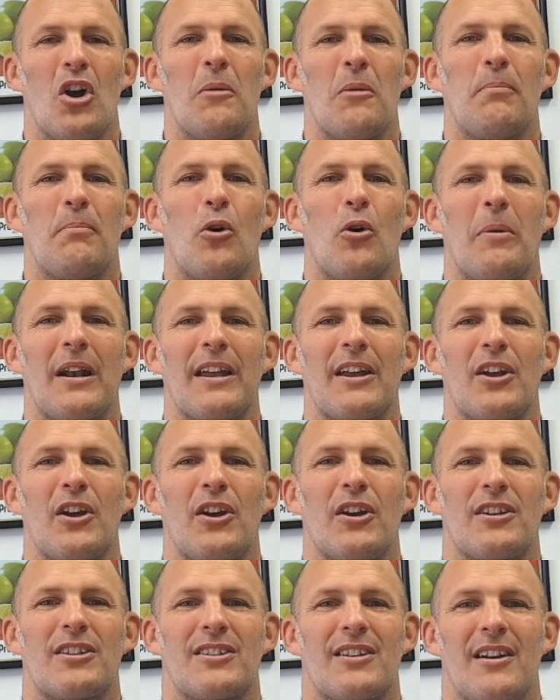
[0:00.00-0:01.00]
Paul
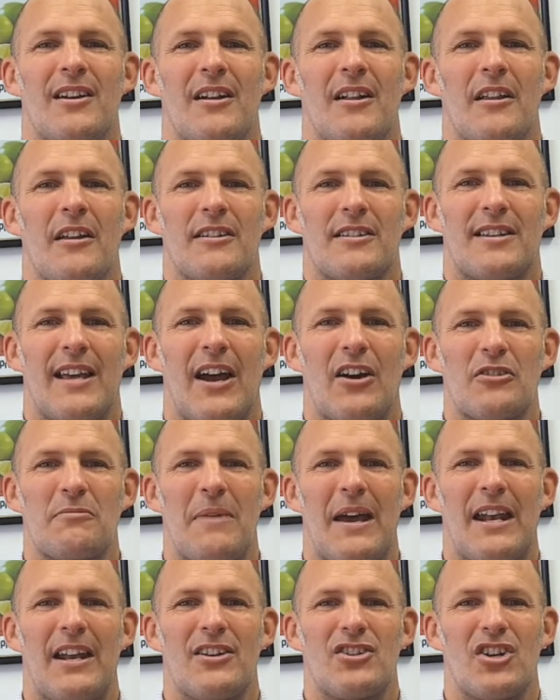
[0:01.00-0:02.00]
Billinghurst, sales
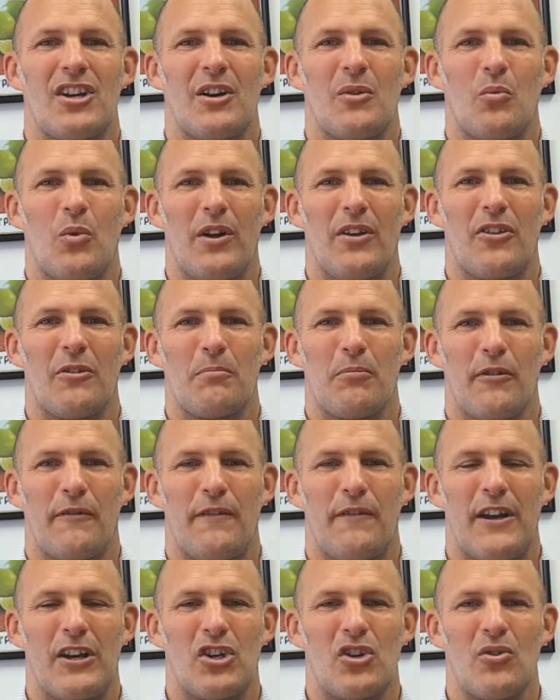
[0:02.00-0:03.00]
manager with
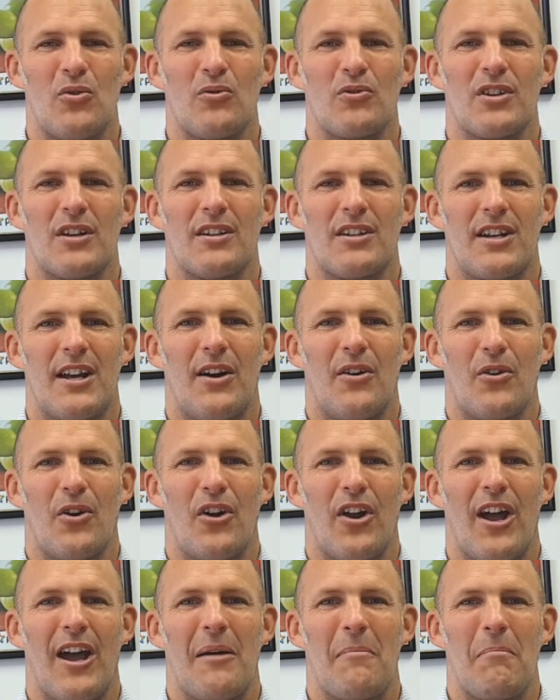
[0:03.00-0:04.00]
professionals
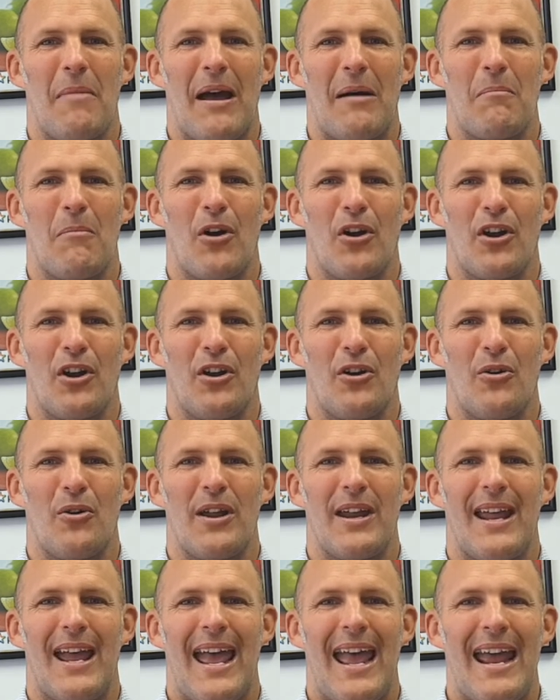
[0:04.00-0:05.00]
Tauranga, Mount
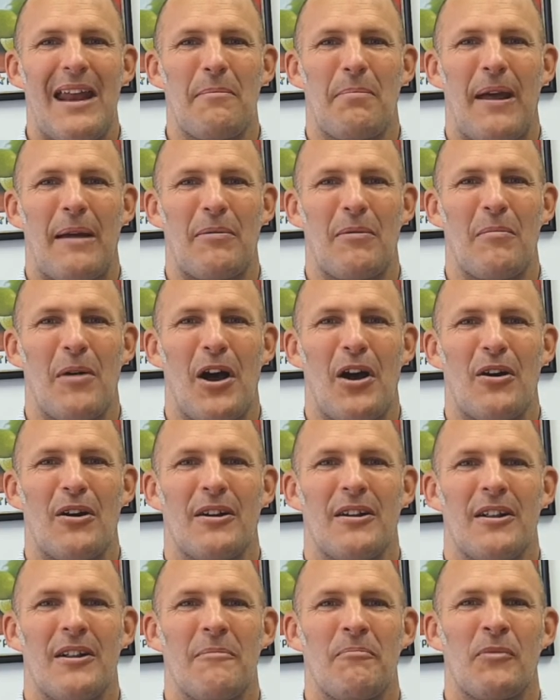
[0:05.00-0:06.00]
Maunganui, and
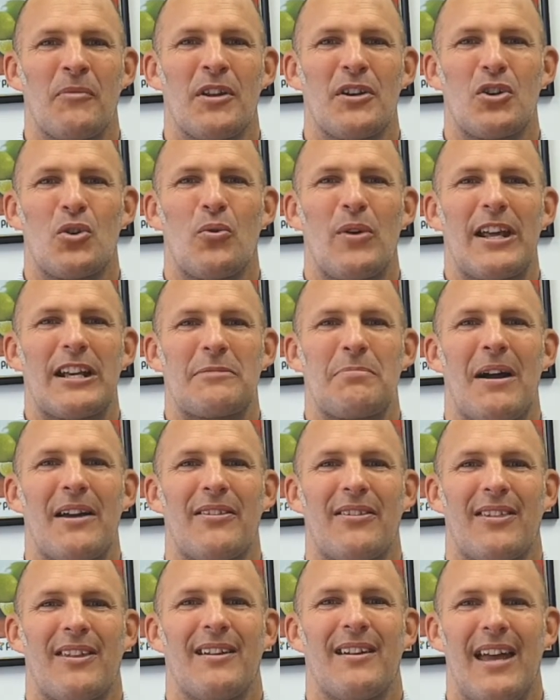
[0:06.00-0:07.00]
Papamoa. Till next
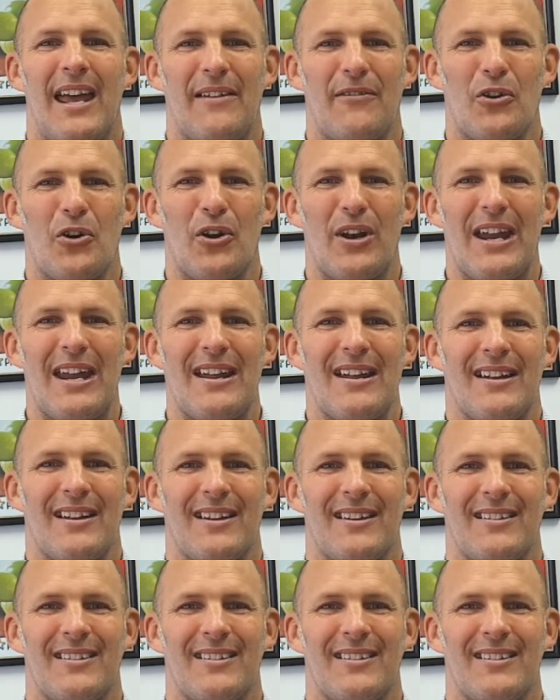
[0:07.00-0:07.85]
month, have a goodie.